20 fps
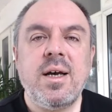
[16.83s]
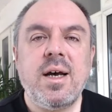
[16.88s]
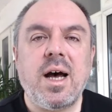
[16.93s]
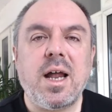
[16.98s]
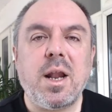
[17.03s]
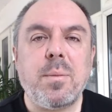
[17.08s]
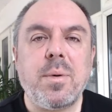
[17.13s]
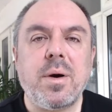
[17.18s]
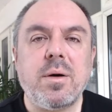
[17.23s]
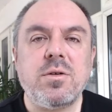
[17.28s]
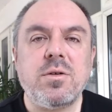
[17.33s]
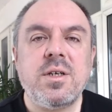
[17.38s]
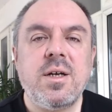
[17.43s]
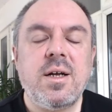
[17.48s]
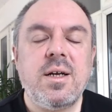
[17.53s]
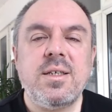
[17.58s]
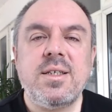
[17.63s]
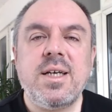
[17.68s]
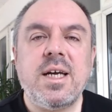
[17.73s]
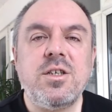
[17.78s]
at about
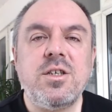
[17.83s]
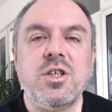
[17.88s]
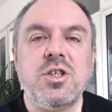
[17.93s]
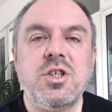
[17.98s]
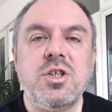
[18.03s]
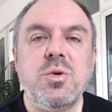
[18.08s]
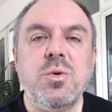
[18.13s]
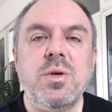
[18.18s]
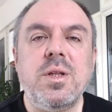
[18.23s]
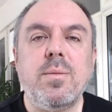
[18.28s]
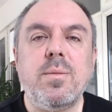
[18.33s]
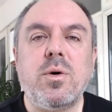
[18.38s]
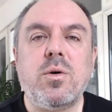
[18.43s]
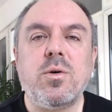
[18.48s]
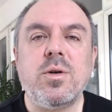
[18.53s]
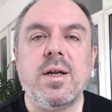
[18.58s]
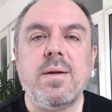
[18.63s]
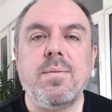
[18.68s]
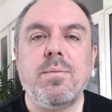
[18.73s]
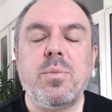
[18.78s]
10 to 2 in the
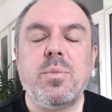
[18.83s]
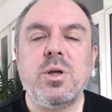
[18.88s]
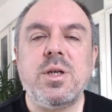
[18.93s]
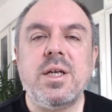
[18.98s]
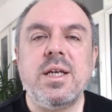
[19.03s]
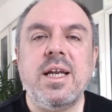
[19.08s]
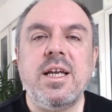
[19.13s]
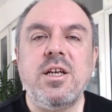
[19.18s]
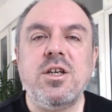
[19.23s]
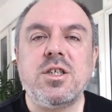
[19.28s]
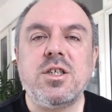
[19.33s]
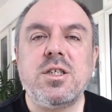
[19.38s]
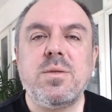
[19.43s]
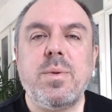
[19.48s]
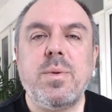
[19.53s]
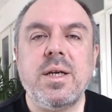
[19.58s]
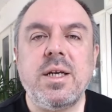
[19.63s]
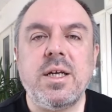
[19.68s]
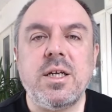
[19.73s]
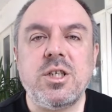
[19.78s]
morning putting in your
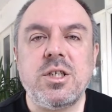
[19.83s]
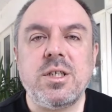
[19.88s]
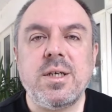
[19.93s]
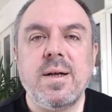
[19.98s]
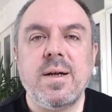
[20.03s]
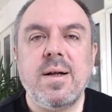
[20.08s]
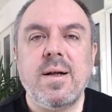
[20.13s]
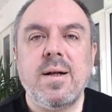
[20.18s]
spinach,